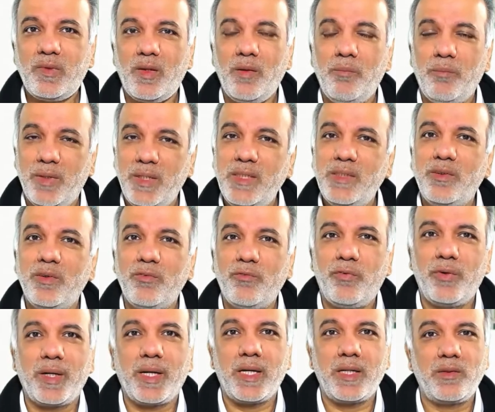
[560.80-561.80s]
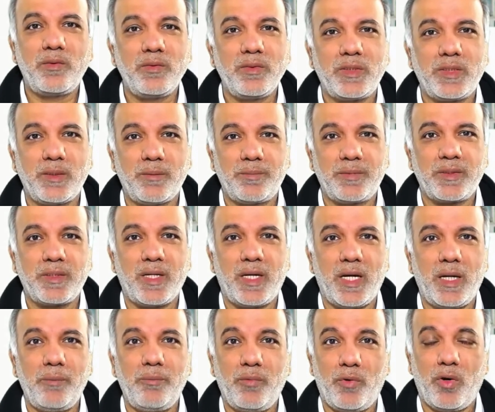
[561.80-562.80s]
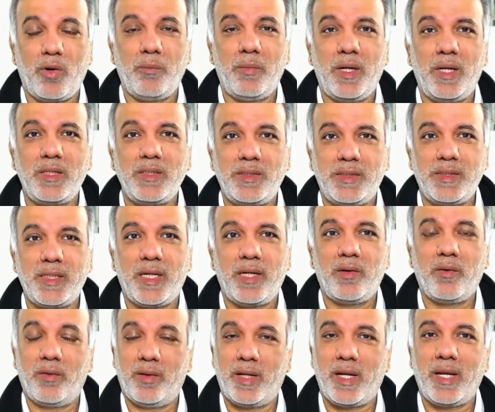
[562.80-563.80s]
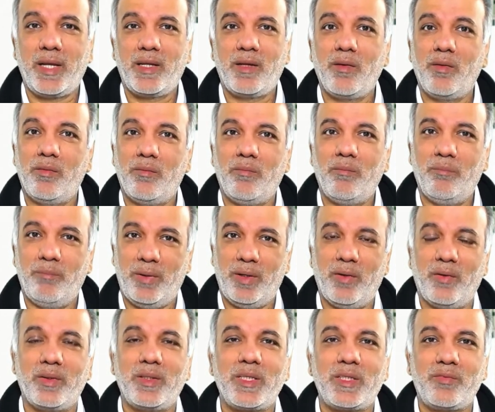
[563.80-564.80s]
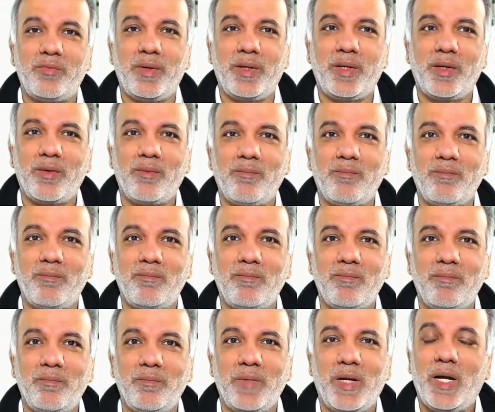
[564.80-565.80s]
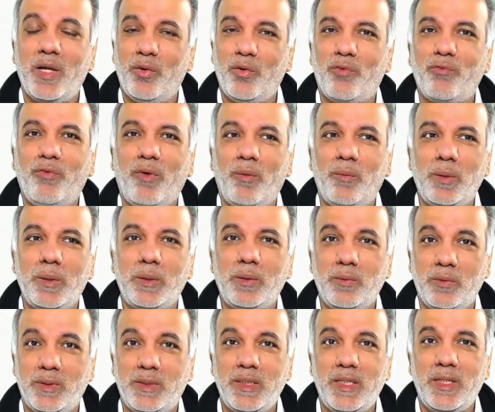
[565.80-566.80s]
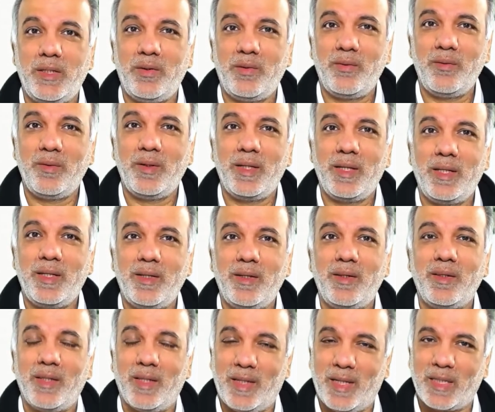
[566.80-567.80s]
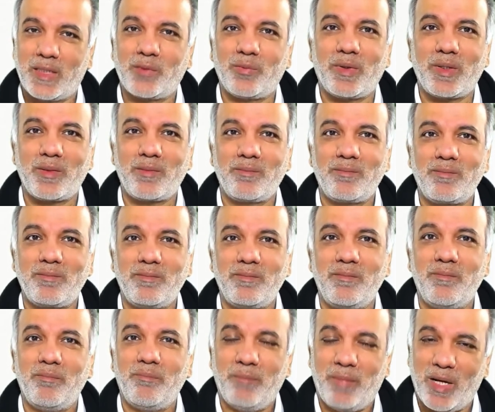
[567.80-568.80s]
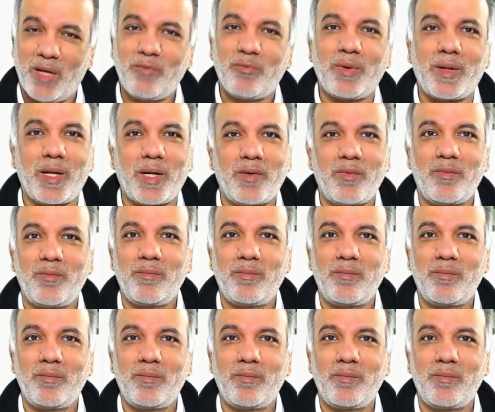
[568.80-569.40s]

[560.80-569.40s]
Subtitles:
Please don't forget to subscribe, comment, share, or like below this video. I look forward to seeing you in the next one. Bye for now.